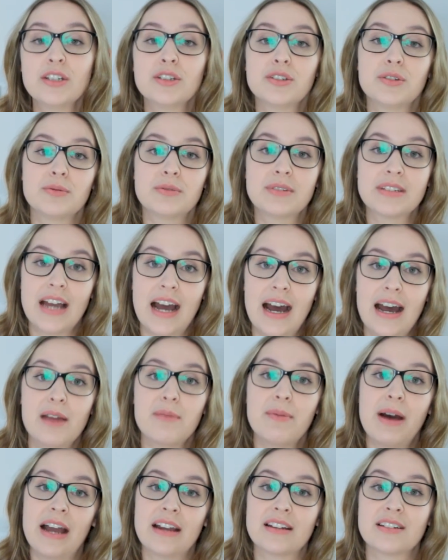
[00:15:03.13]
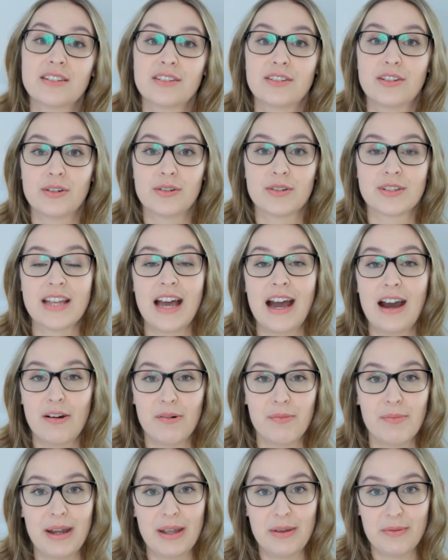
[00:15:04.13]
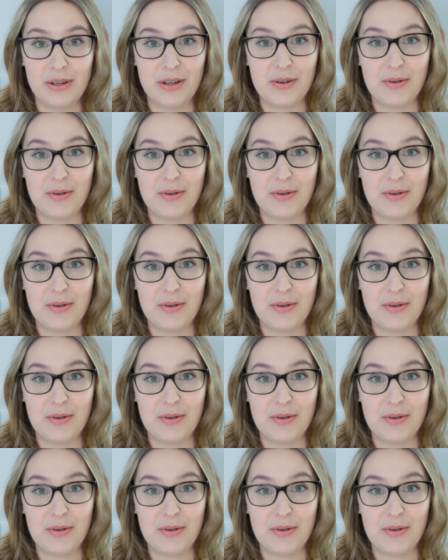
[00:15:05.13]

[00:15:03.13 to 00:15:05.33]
to tie back to those how might we